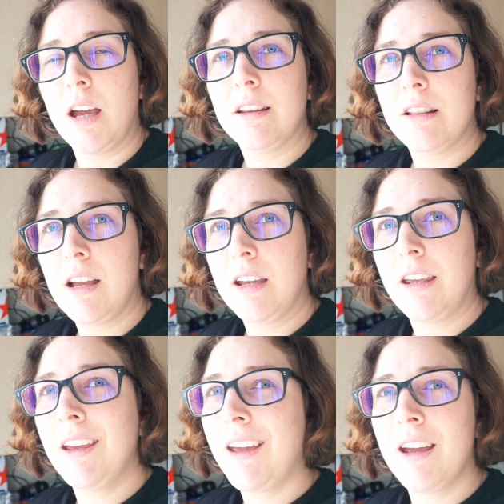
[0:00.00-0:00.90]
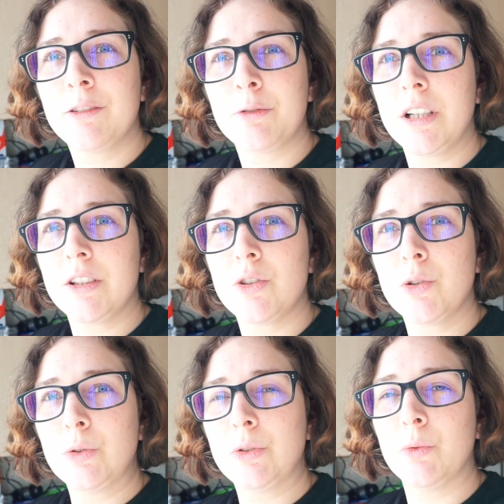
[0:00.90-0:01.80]
It's like he can't really
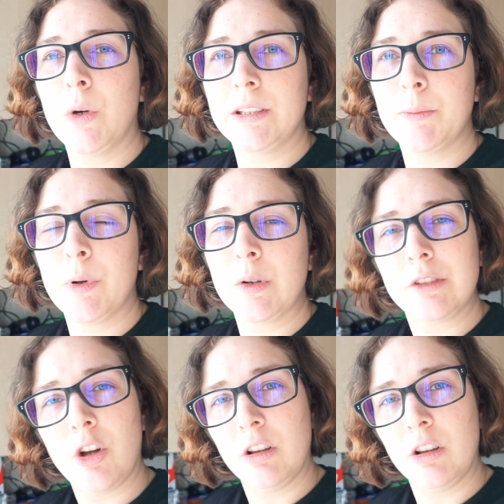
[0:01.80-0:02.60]
choose what I post